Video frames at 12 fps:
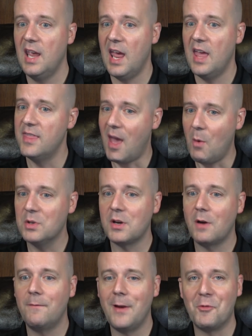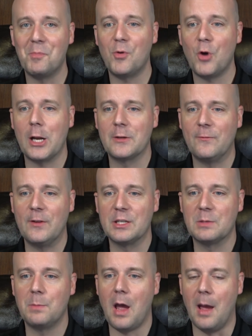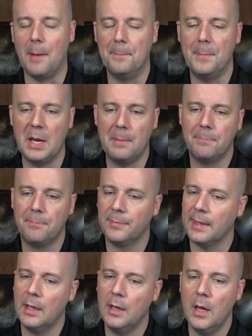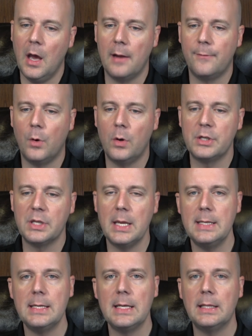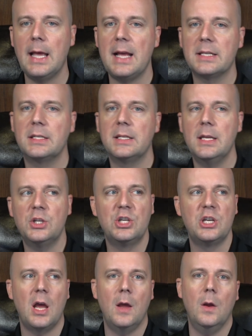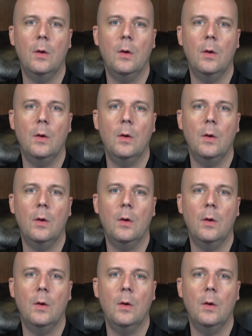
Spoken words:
And that was our favorite breakfast spot. But unfortunately, it didn't last. It shut.